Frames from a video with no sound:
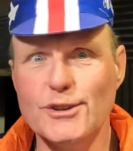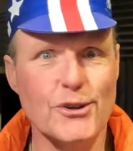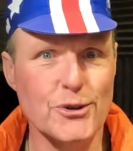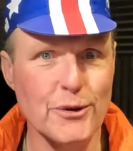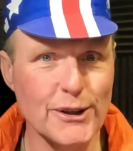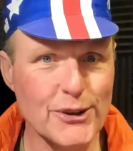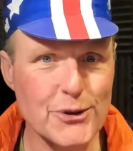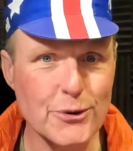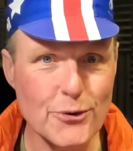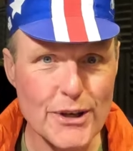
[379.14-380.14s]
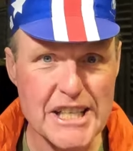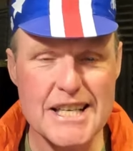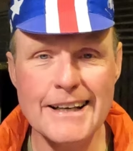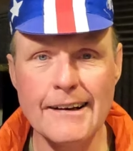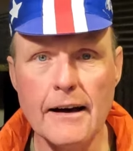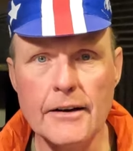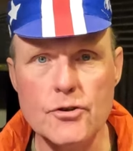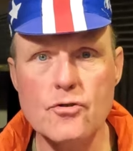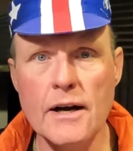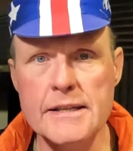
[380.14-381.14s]
go to a retailer
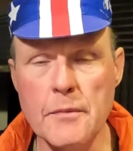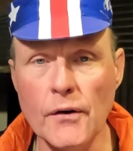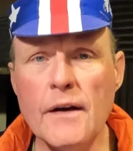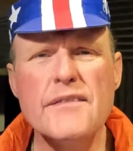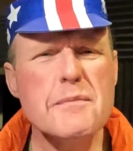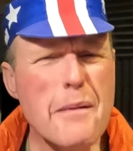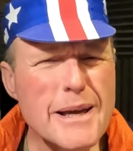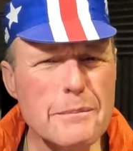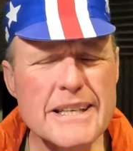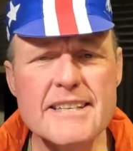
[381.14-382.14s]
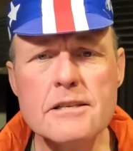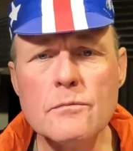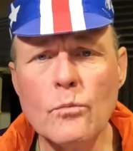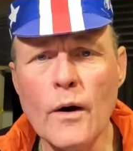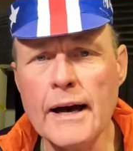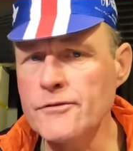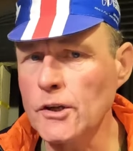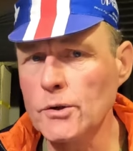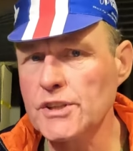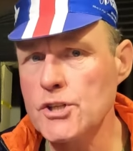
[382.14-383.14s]
and try them on. There might be somewhere, I've
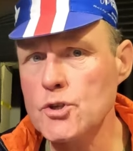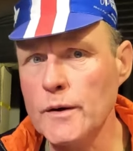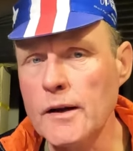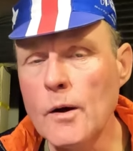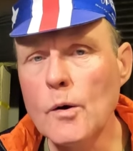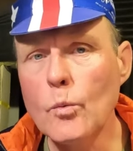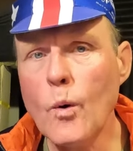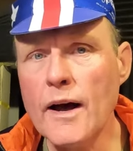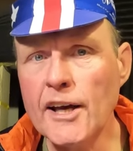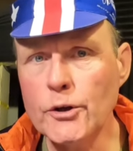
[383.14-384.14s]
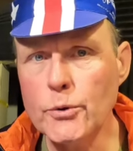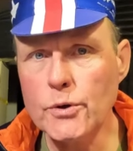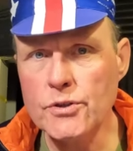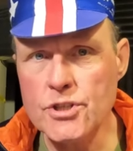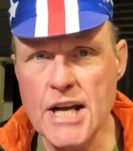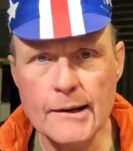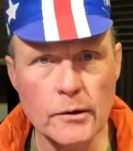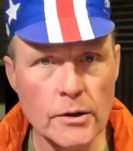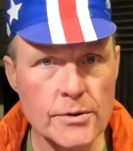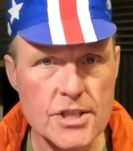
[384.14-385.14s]
not looked into it, where you can
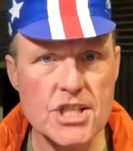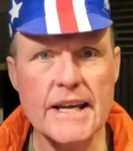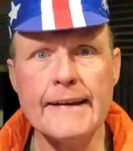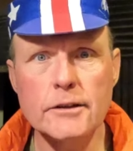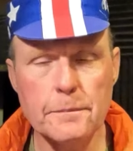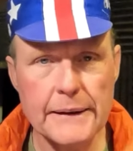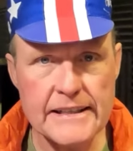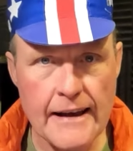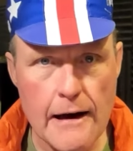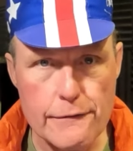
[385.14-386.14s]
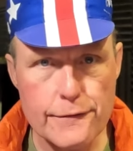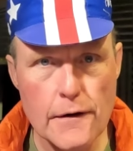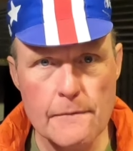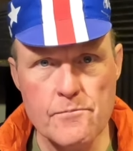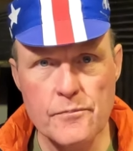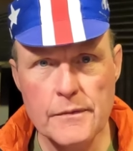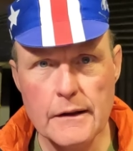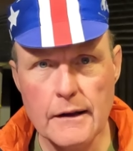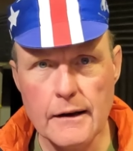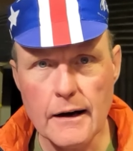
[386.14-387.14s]
download a scaled PDF,
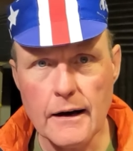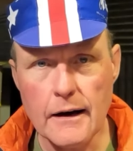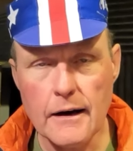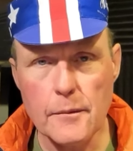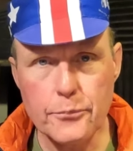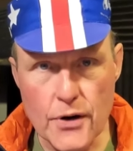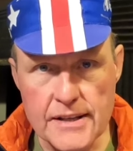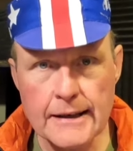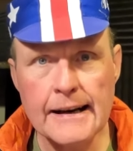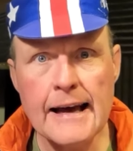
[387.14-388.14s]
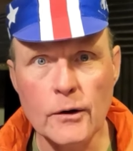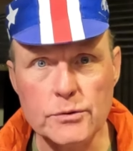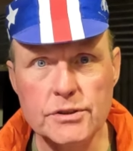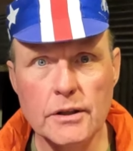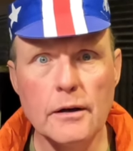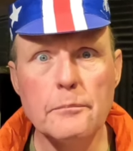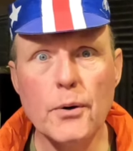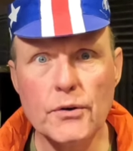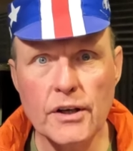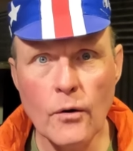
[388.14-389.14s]
print that out,
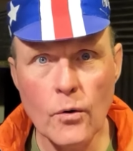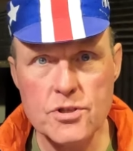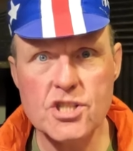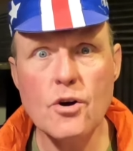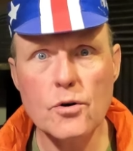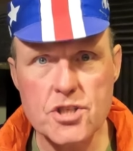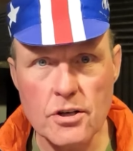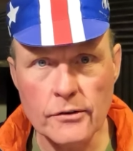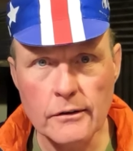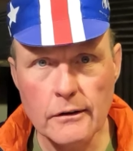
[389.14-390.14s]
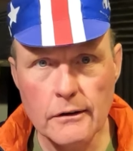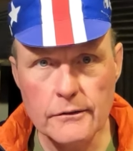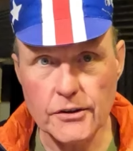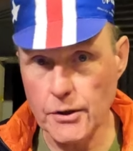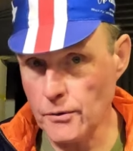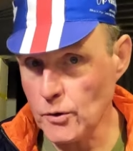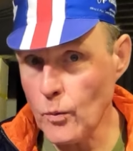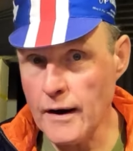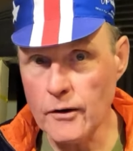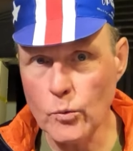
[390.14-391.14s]
put your socks on that you're going to
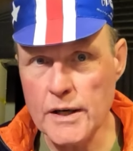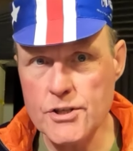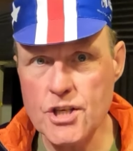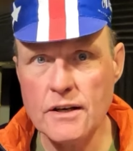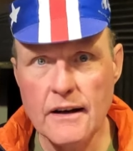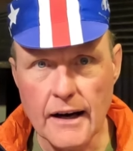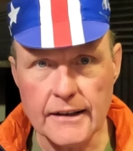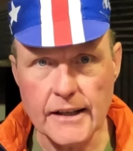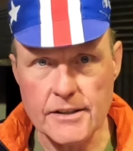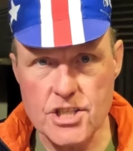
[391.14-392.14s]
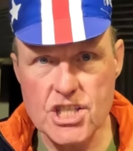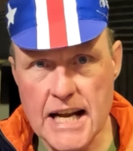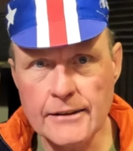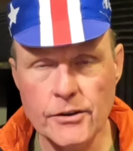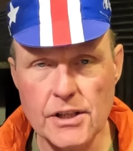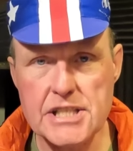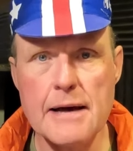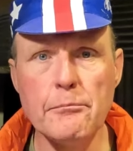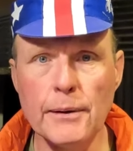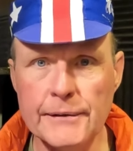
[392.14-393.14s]
wear at winter, and stand on a
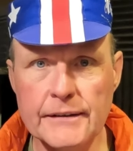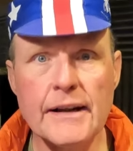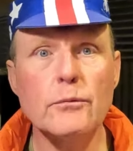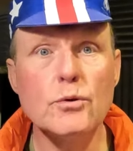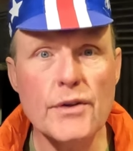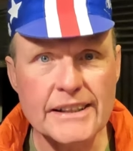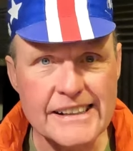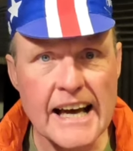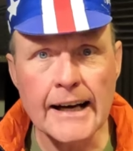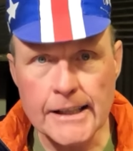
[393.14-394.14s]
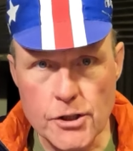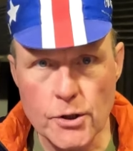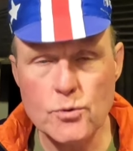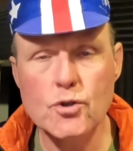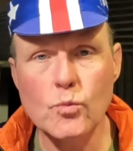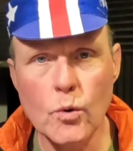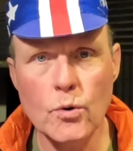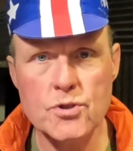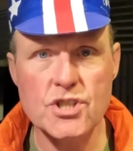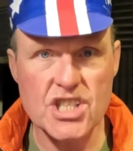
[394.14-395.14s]
template, and that will then guide you
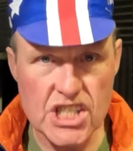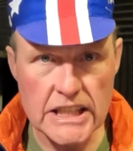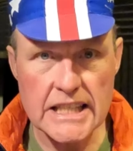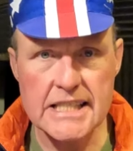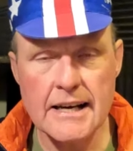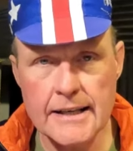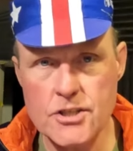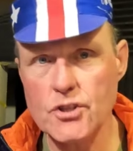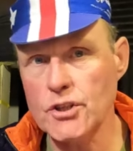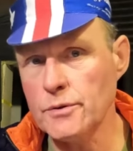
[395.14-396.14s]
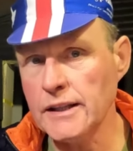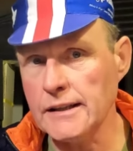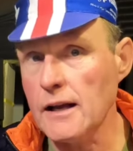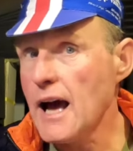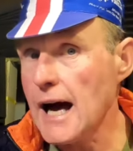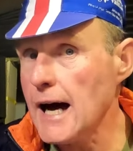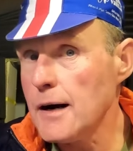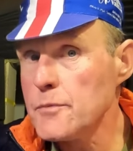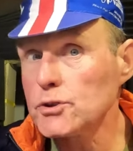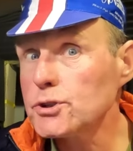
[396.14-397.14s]
towards the SIDI size that you need.
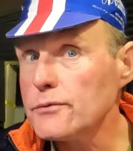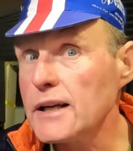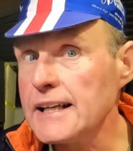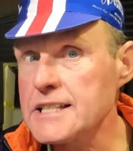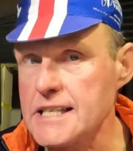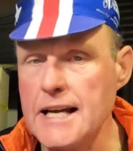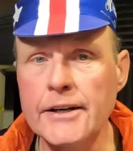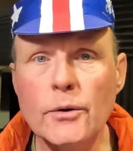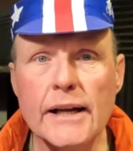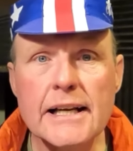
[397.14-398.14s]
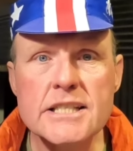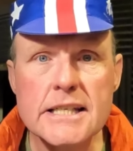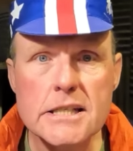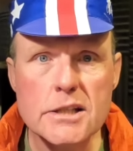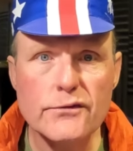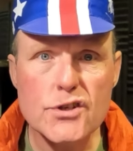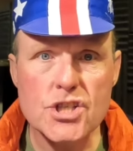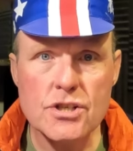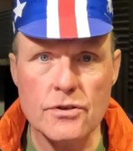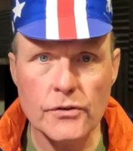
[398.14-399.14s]
I'm not sure if that exists. I know it exists for
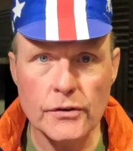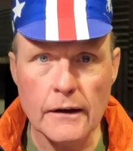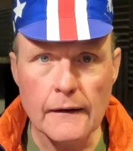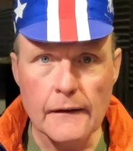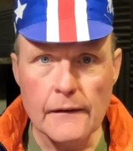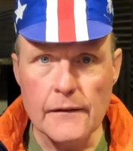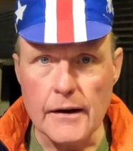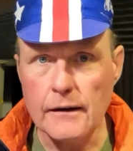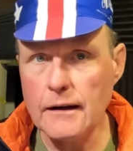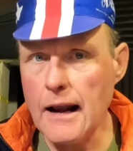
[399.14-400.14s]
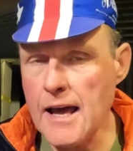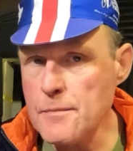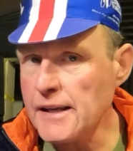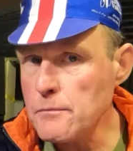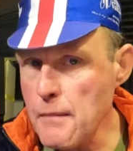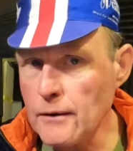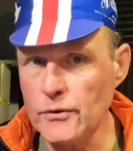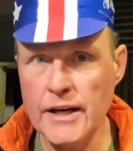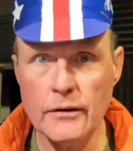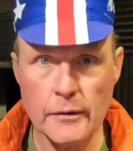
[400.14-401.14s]
certain climbing and
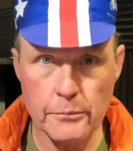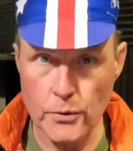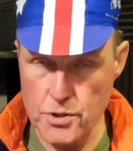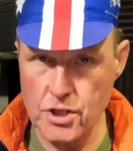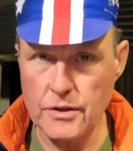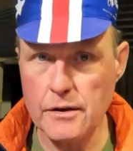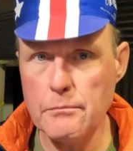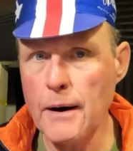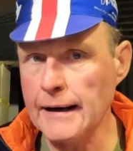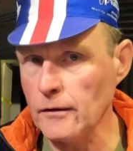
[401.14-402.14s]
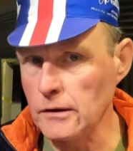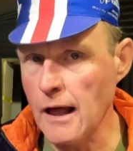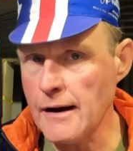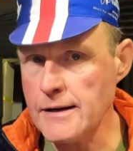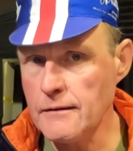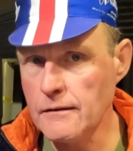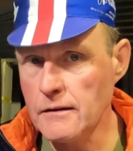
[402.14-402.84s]
mountaineering boots that you can buy online.